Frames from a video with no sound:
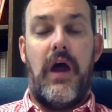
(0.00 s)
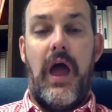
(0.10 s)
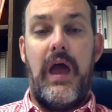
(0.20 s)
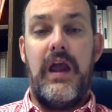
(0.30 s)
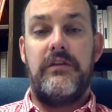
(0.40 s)

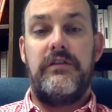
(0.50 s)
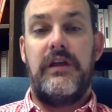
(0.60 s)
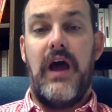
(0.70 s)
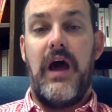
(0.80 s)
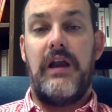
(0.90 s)
And as the
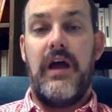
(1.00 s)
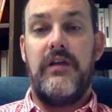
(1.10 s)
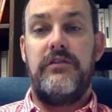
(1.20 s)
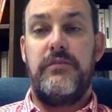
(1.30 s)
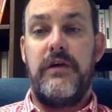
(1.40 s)

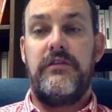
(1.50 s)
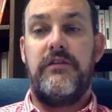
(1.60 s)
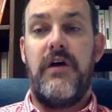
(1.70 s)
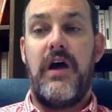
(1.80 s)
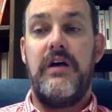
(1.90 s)
guideline
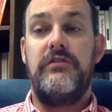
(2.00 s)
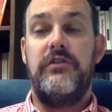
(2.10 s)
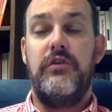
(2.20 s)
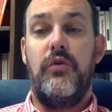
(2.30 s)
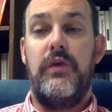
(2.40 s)
specifies,
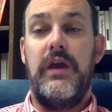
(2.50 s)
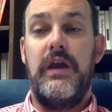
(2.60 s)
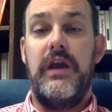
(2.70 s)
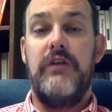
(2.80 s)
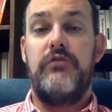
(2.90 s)
you will
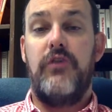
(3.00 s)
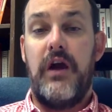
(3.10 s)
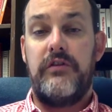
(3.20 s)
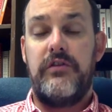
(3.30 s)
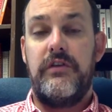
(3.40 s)
need an
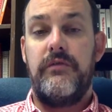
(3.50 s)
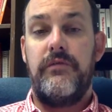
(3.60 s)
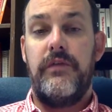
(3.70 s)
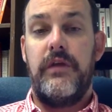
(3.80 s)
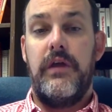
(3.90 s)
introduction.
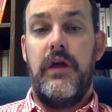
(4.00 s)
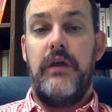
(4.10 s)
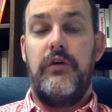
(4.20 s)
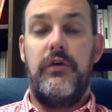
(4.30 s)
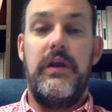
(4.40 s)

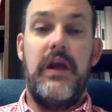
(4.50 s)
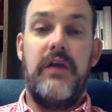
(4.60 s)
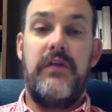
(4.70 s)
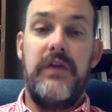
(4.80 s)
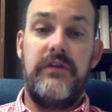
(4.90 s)
You'll need a
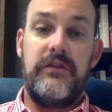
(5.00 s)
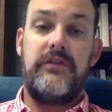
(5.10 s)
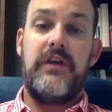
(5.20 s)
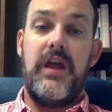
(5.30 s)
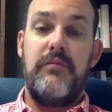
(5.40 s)
thesis
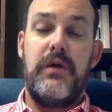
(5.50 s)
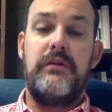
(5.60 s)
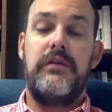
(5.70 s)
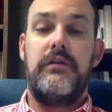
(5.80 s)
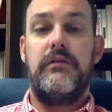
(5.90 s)

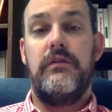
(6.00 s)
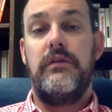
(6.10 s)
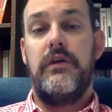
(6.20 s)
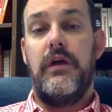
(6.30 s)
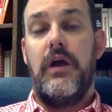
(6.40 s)
statement.
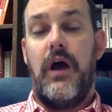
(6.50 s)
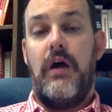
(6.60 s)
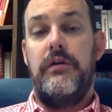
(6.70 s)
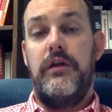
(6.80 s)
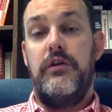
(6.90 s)

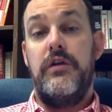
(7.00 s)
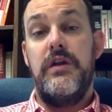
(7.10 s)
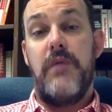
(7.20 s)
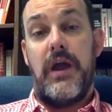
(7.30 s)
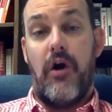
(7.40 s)
You
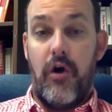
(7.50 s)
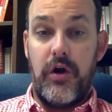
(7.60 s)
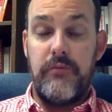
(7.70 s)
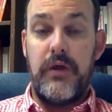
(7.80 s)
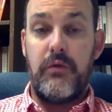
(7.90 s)
need to make an
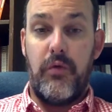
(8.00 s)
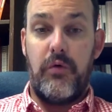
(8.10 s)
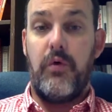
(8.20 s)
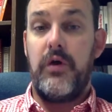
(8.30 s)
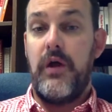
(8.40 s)
argument.
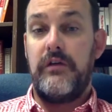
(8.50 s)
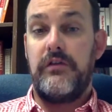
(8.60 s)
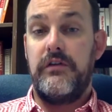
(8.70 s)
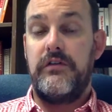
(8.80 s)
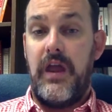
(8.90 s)
What are you
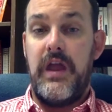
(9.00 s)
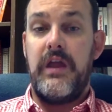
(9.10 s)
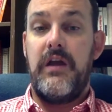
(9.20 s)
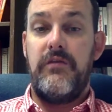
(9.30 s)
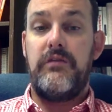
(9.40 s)
actually
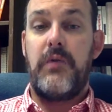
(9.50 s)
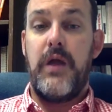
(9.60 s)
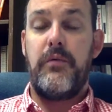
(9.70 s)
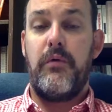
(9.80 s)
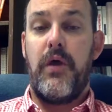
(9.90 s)
saying in this
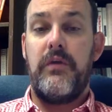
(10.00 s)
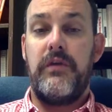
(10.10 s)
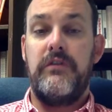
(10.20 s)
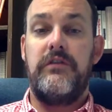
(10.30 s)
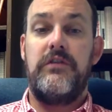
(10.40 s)
paper, right?
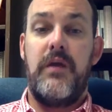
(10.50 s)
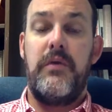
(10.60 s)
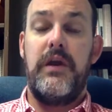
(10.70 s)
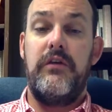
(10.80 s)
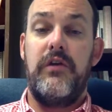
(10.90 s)
Thesis
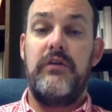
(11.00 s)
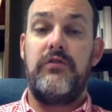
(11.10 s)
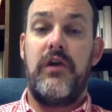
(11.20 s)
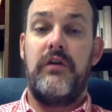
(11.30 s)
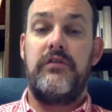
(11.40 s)
statement in your
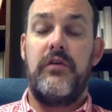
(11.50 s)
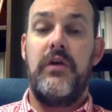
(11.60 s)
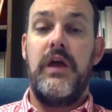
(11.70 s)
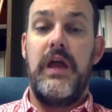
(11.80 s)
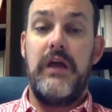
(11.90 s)

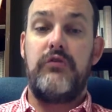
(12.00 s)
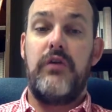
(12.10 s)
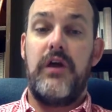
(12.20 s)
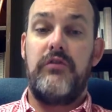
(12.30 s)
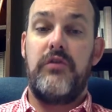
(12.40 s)

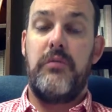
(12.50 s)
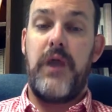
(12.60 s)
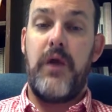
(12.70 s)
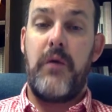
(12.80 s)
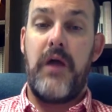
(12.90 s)
introductory
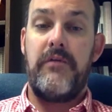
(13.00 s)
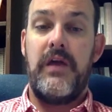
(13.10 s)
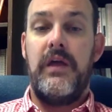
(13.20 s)
paragraph.